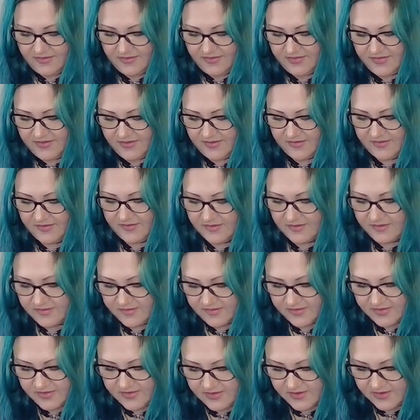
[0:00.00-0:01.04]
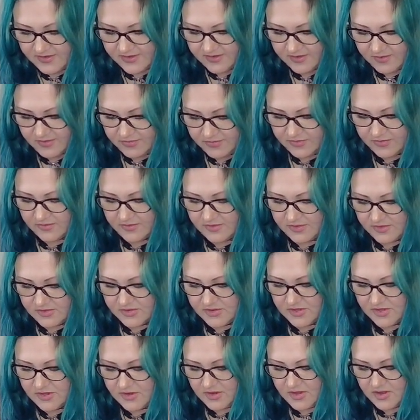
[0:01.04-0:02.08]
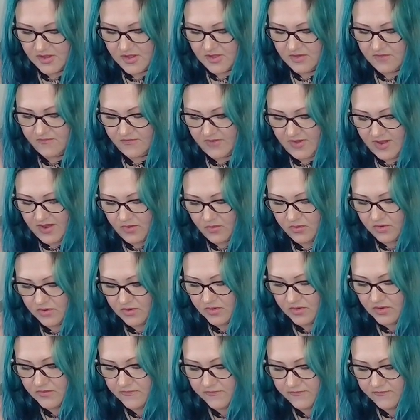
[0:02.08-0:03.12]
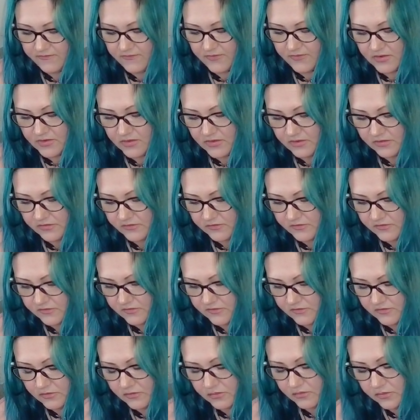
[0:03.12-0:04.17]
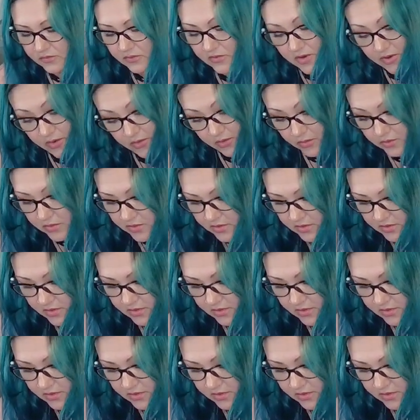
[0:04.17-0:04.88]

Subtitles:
This is the completion of our first row.